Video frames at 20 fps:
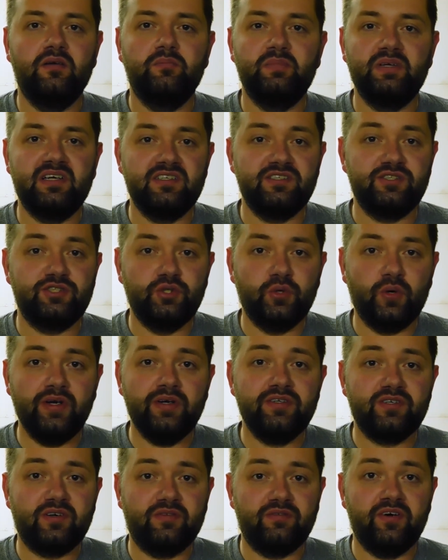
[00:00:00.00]
Because
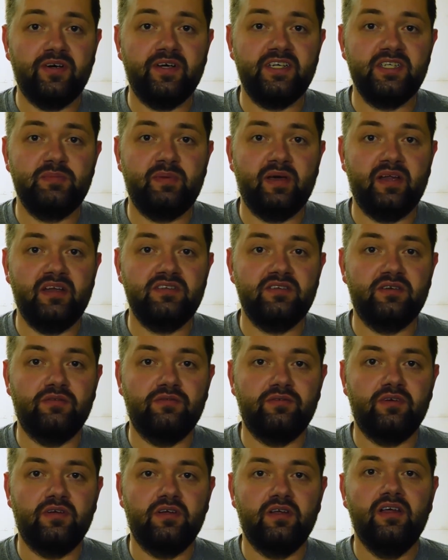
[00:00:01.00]
joiners are very
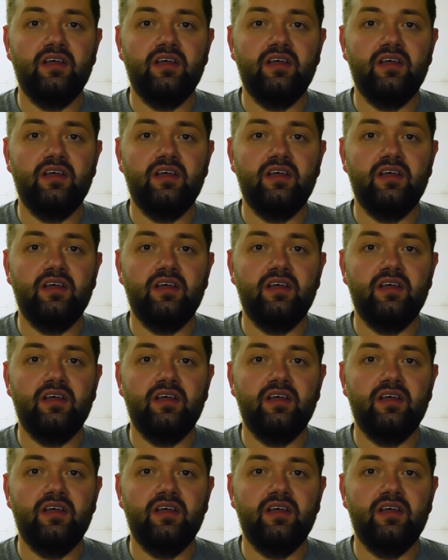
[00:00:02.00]
expensive.